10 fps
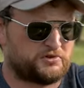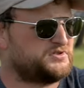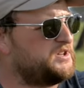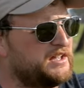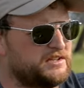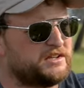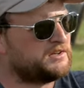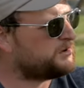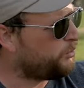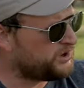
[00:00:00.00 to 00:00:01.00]
are sailing
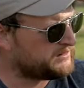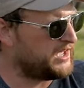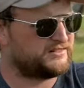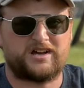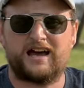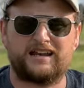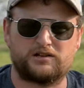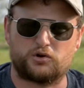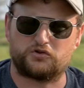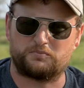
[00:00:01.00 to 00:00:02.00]
into one like tiny
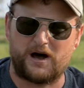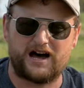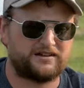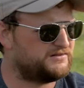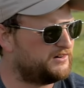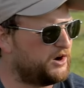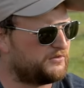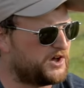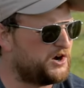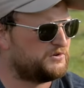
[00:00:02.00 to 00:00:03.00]
little spot,
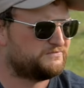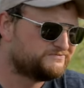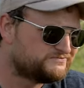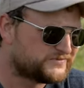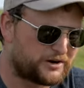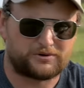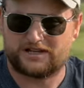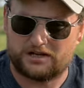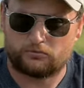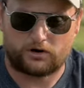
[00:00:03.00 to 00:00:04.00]
although not really
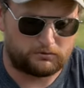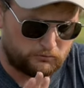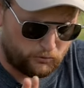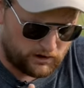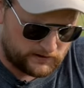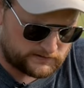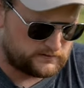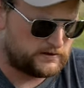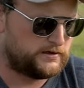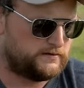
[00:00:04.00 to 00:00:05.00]
hitting where we want.
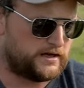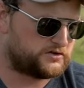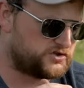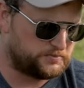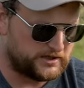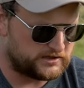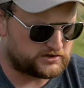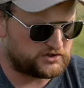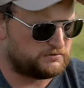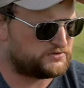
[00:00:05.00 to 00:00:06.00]
That could just be an
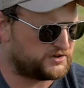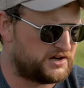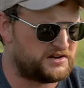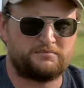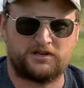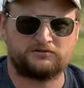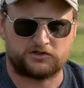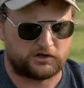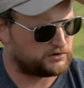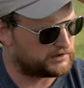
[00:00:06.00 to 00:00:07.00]
issue with the gun not being
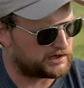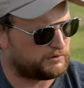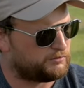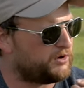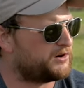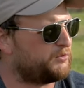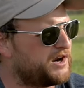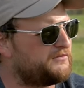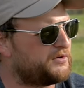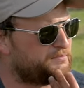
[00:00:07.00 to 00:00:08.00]
zeroed like we want or
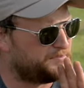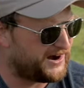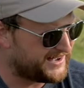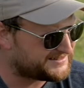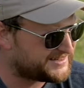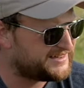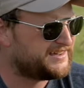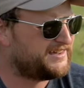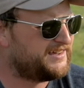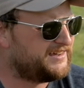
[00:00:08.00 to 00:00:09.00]
whatever, but
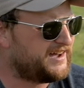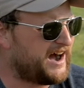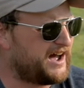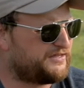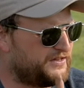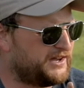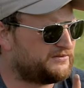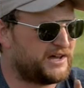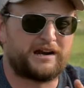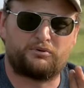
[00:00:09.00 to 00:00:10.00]
I think
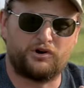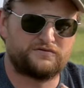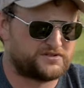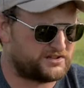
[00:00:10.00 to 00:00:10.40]
that it proves the